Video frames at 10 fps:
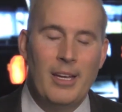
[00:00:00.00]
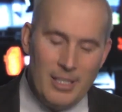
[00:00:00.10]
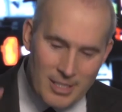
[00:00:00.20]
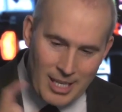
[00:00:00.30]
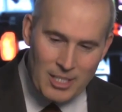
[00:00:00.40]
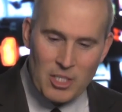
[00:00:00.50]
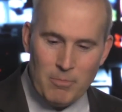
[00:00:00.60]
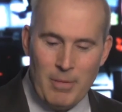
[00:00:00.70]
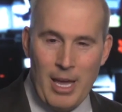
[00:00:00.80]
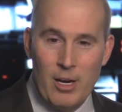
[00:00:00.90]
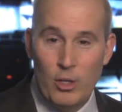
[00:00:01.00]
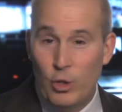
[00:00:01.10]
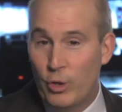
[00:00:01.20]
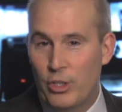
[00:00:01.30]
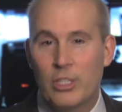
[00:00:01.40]
It doesn't matter
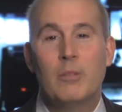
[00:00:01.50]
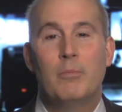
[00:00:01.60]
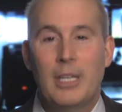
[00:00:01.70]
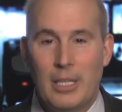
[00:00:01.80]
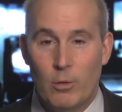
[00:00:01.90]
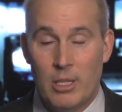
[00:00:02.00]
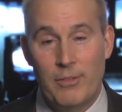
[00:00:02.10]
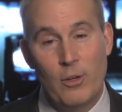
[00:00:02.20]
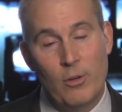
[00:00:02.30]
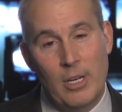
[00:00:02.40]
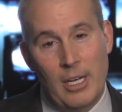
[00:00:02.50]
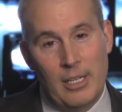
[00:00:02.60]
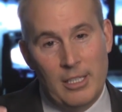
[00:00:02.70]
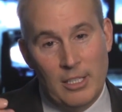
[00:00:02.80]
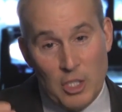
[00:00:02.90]
who you're competing with. If you
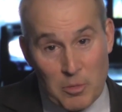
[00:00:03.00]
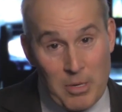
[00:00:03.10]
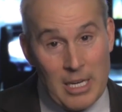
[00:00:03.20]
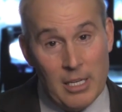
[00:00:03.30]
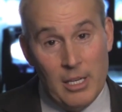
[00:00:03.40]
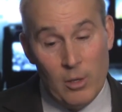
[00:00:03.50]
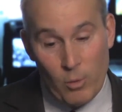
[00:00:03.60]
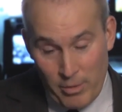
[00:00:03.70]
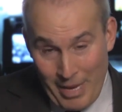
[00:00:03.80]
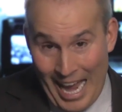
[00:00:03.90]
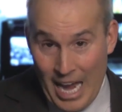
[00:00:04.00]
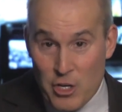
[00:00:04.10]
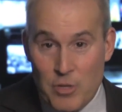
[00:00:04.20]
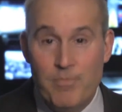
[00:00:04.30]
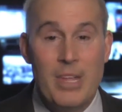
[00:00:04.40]
can speak with
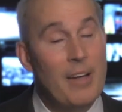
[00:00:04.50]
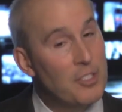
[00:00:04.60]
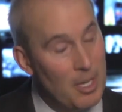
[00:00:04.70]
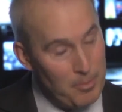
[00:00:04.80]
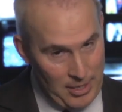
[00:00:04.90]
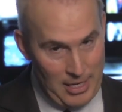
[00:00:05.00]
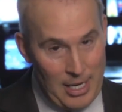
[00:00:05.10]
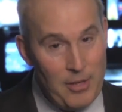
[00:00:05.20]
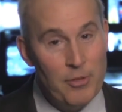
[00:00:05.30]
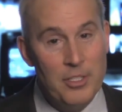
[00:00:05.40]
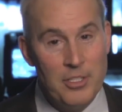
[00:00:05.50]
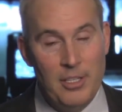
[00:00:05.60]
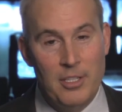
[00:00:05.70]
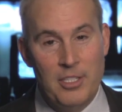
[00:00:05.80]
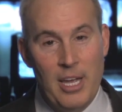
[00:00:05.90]
passion, have something
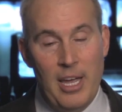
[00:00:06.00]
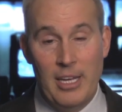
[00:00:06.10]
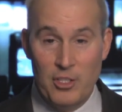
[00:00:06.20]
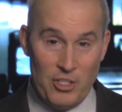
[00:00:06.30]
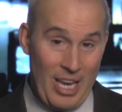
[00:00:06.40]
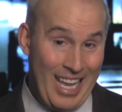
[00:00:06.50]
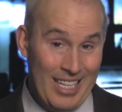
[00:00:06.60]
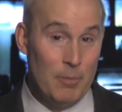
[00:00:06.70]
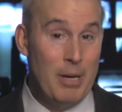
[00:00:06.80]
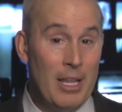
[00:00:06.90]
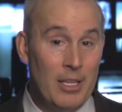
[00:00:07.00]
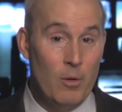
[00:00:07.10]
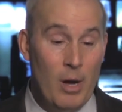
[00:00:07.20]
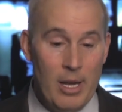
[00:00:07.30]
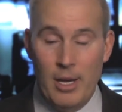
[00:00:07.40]
interesting to say, and say it in a
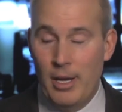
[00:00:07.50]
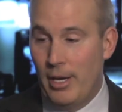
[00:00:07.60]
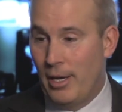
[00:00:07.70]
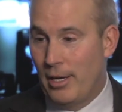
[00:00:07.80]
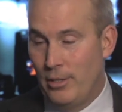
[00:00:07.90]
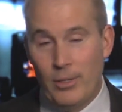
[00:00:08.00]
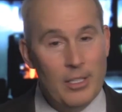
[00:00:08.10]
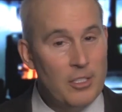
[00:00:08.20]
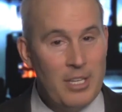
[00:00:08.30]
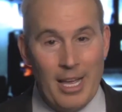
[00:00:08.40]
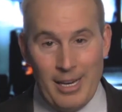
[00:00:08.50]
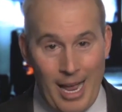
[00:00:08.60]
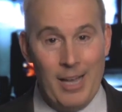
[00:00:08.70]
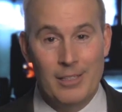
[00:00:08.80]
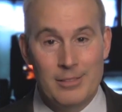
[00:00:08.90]
compelling way, you can stand
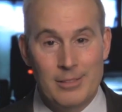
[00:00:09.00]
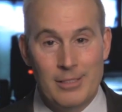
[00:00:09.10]
out